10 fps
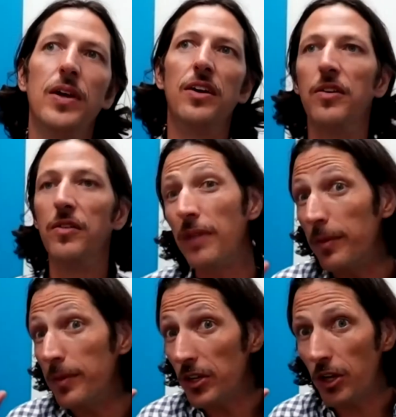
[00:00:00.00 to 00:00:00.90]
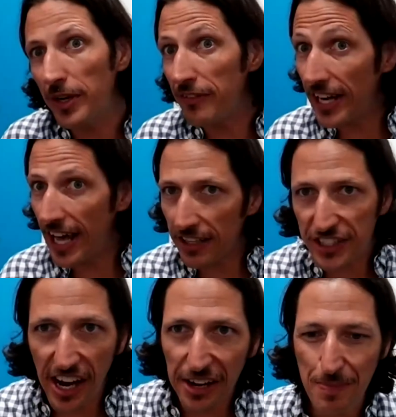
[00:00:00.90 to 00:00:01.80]
maybe a little bit of an
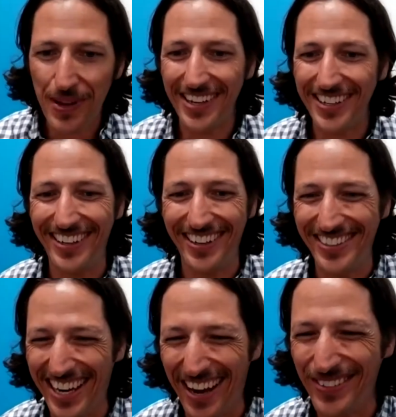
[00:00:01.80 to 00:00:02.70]
outsider opinion here, James,